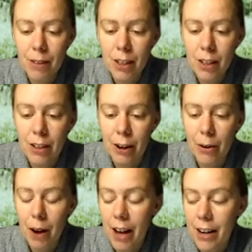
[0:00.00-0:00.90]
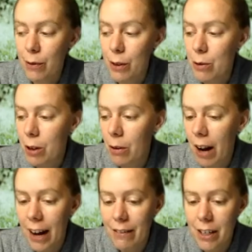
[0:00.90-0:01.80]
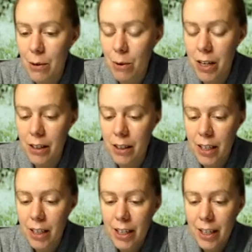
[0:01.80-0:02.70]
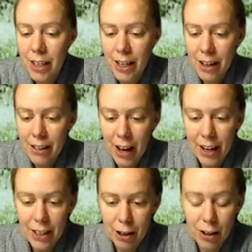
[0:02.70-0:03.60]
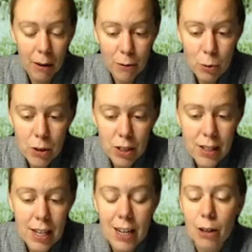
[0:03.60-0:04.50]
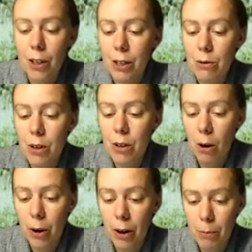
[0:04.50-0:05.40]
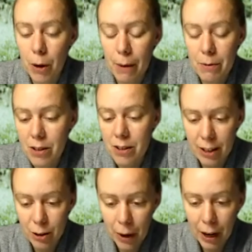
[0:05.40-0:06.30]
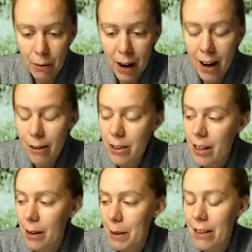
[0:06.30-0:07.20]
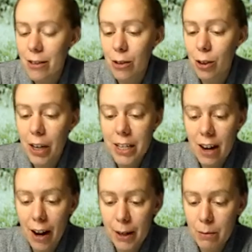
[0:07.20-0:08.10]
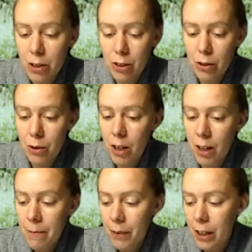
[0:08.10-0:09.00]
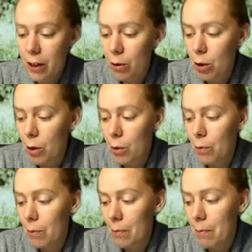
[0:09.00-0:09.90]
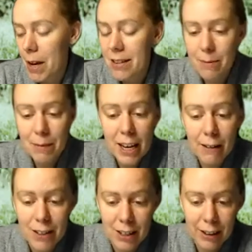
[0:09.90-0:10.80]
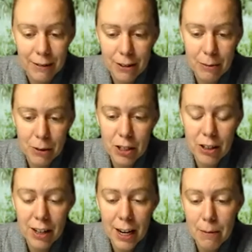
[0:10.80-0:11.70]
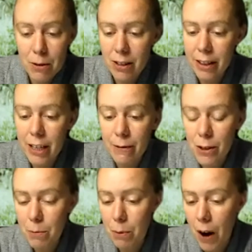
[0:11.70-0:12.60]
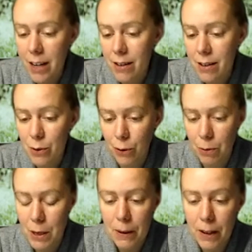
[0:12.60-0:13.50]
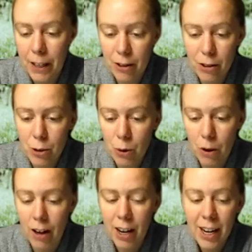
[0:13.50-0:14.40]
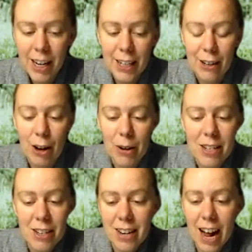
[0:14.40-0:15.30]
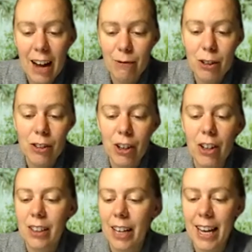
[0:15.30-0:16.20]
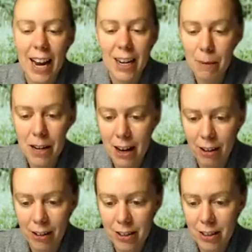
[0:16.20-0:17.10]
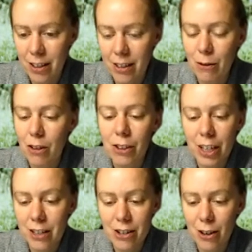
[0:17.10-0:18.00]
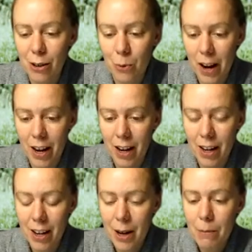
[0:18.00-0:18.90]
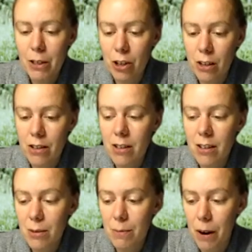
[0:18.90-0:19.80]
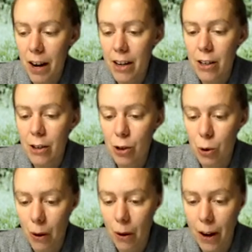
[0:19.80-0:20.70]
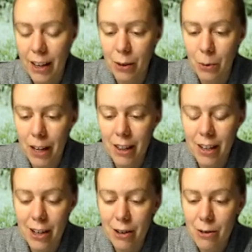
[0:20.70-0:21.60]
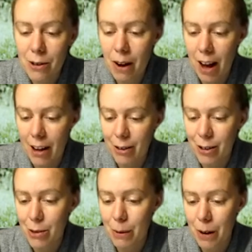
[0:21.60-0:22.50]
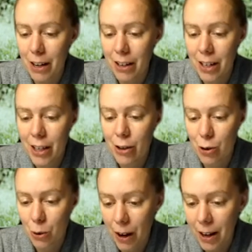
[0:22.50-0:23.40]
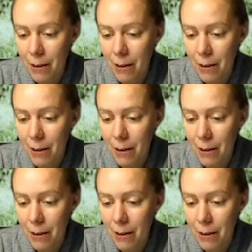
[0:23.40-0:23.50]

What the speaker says: you know. And if you don't have anyone that you're comfortable to see, or perhaps it's the other way around, I mean, this is a great time to, you know, go make some gifts, deliver them to your neighbors, leave surprises for people at their door. You know, it doesn't have to look like anybody else. It doesn't have to look in a certain way, but just spread joy in the way that you know how to spread joy.